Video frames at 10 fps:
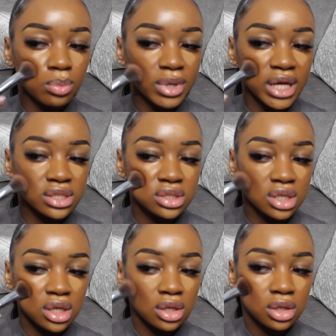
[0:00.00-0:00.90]
blend
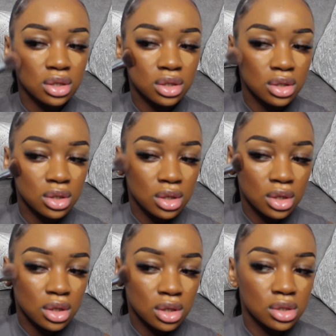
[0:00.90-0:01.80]
it
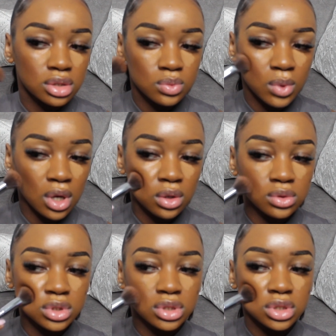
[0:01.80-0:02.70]
as
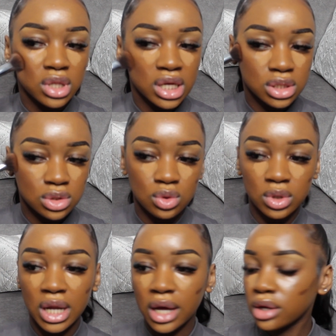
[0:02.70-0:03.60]
well, just so that it's
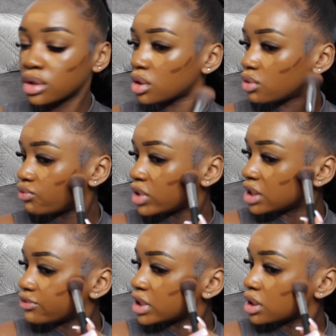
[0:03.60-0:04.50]
not like
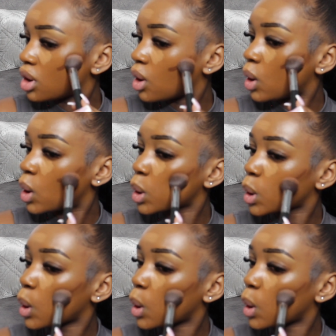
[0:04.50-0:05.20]
really hard.